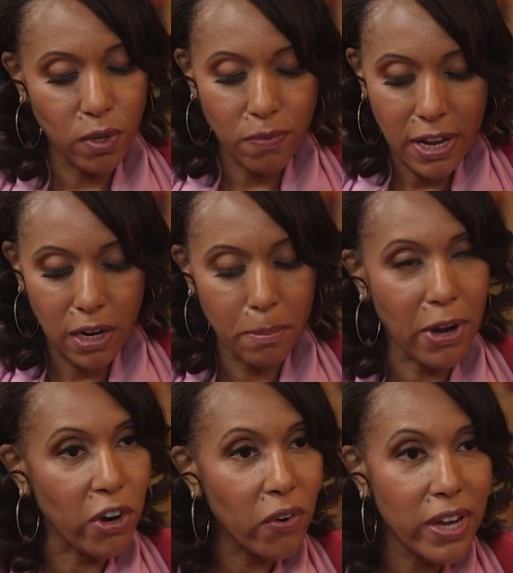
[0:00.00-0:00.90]
when you find out about
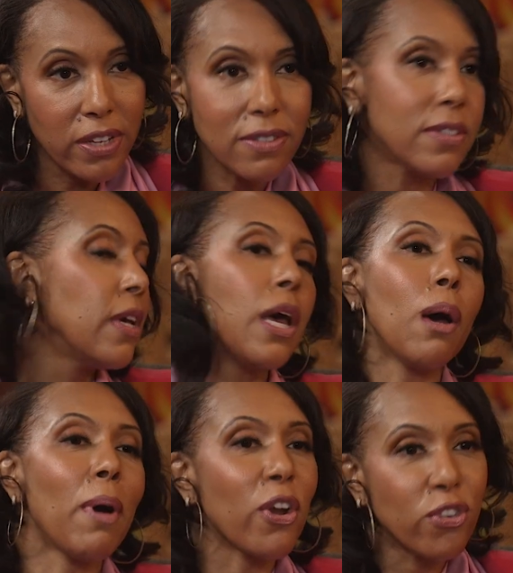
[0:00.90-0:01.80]
our grants,
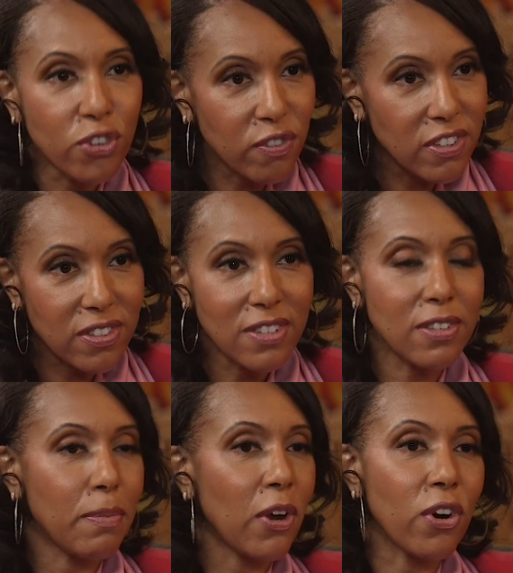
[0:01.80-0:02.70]
about our services,
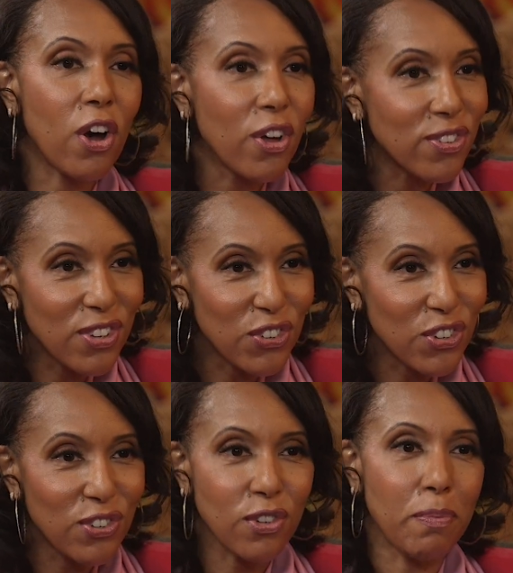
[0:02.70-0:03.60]
about our call
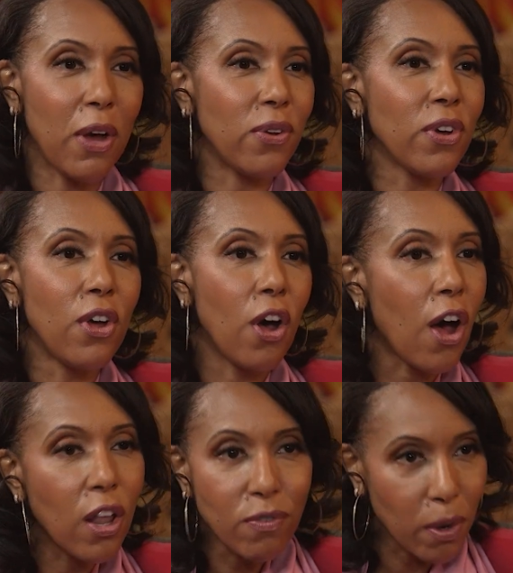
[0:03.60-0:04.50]
centers, about
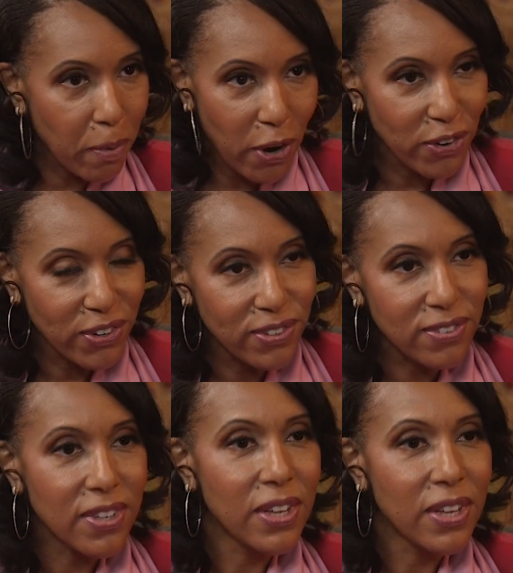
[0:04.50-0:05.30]
all of our partners,